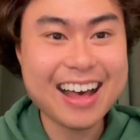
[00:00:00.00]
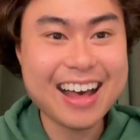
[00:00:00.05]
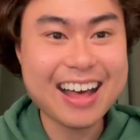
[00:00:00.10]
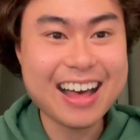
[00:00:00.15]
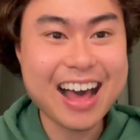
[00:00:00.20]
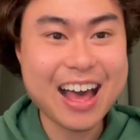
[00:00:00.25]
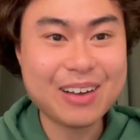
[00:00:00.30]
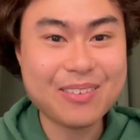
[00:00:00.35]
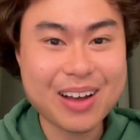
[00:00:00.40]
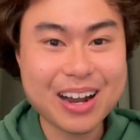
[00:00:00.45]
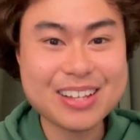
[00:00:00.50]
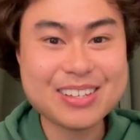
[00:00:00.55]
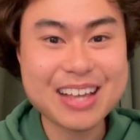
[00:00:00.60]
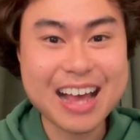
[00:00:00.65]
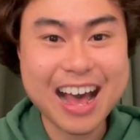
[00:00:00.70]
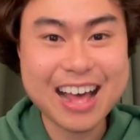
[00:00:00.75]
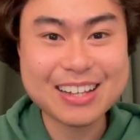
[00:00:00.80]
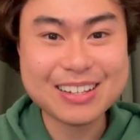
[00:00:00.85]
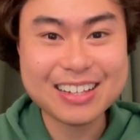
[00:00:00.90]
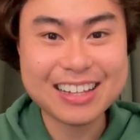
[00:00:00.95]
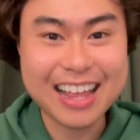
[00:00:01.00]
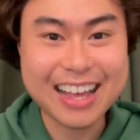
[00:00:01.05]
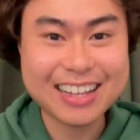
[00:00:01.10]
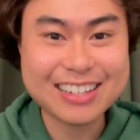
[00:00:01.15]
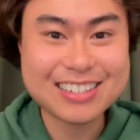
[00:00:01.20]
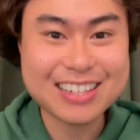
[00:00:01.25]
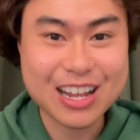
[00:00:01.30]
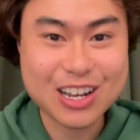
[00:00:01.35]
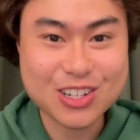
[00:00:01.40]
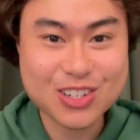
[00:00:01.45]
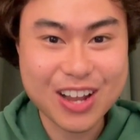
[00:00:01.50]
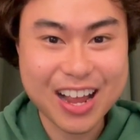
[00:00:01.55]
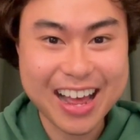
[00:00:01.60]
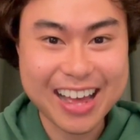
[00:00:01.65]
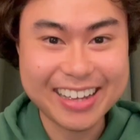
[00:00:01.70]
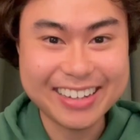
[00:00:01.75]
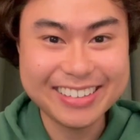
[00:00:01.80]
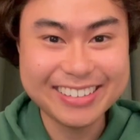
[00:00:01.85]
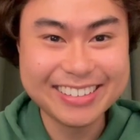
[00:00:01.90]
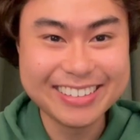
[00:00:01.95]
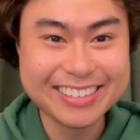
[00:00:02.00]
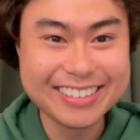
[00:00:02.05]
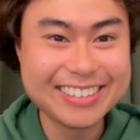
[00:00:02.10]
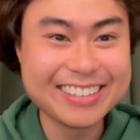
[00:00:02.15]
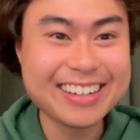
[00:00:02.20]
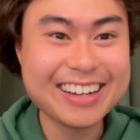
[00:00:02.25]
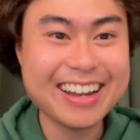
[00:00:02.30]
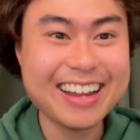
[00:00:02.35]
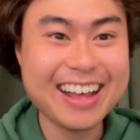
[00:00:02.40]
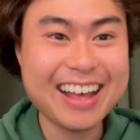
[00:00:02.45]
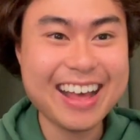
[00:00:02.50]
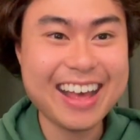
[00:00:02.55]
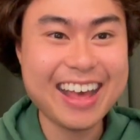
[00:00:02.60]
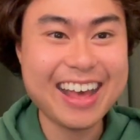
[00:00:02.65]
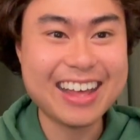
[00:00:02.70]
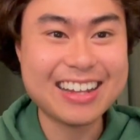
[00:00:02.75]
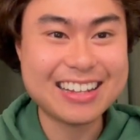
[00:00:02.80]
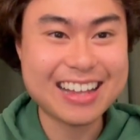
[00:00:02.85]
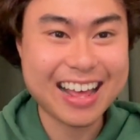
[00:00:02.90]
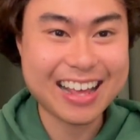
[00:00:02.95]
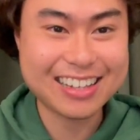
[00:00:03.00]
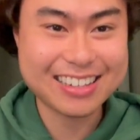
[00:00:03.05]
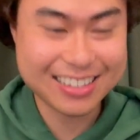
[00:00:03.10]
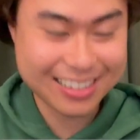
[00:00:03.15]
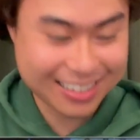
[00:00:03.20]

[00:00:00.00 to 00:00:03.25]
I wanted to add like sunshine and like